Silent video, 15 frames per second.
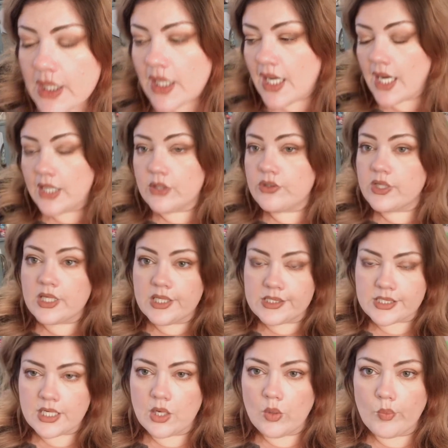I know you can't
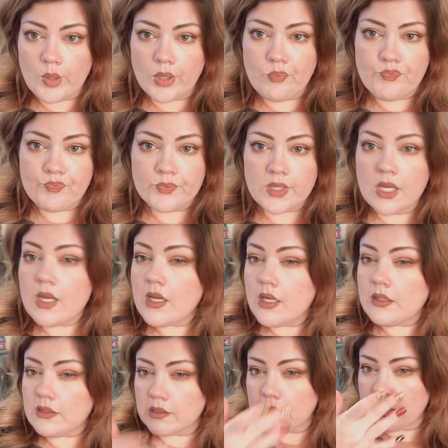tell, but,
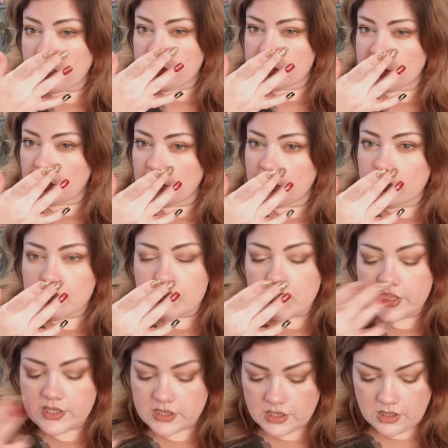and then like I said, I get dry
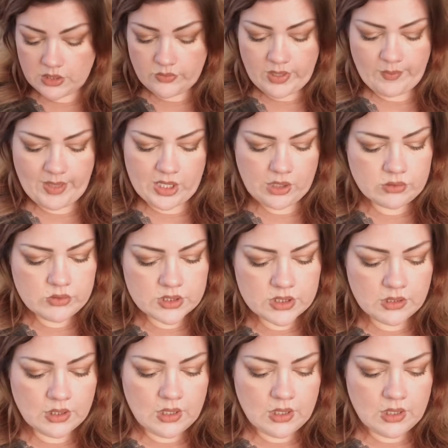skin around my nose.